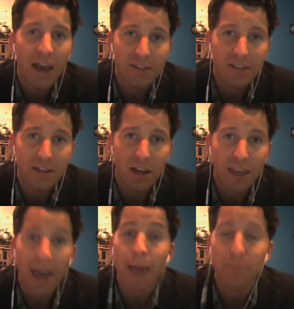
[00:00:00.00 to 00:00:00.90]
has
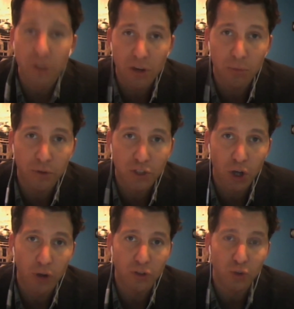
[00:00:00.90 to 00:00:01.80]
capped the number of
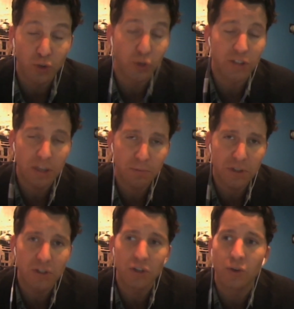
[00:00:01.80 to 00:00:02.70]
charter schools or
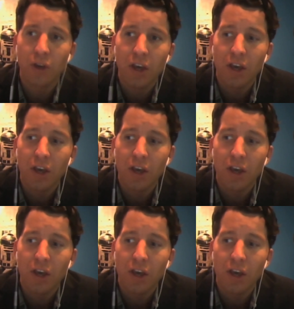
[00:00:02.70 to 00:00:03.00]
attempted to.